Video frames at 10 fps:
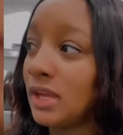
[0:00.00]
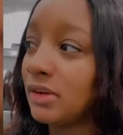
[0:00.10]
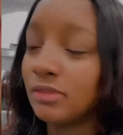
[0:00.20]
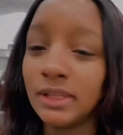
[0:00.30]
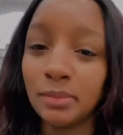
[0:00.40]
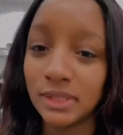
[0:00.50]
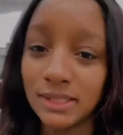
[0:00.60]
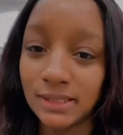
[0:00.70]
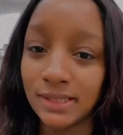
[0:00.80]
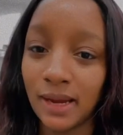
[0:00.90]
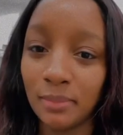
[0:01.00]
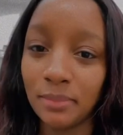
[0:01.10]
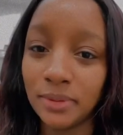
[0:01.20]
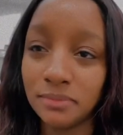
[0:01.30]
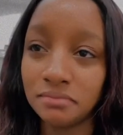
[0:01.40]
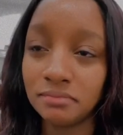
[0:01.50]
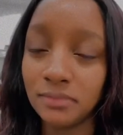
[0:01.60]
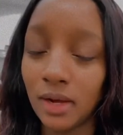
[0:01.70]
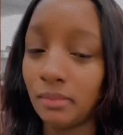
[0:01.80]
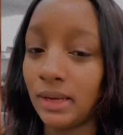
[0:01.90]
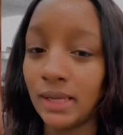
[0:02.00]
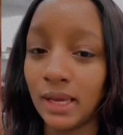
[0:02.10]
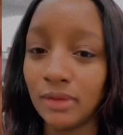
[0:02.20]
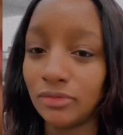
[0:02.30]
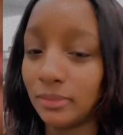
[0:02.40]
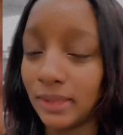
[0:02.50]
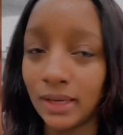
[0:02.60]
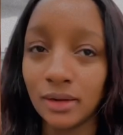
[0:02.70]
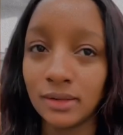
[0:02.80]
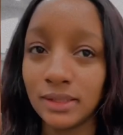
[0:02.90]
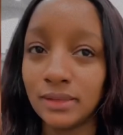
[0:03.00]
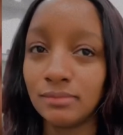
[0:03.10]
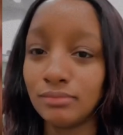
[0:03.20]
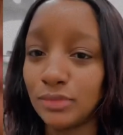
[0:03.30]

it really puts a damp on my day from like early.